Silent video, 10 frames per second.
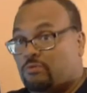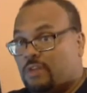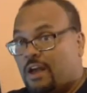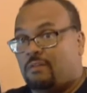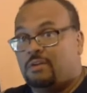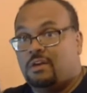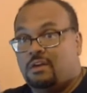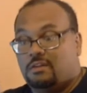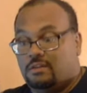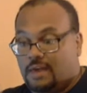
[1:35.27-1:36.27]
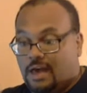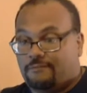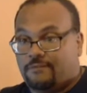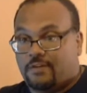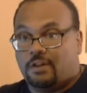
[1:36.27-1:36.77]
Now, you
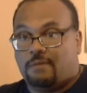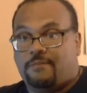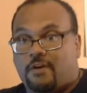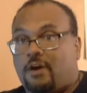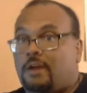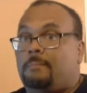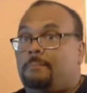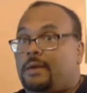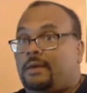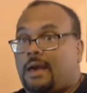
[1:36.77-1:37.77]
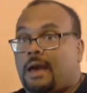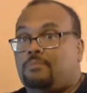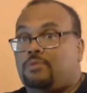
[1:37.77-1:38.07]
got to fill a very big gap.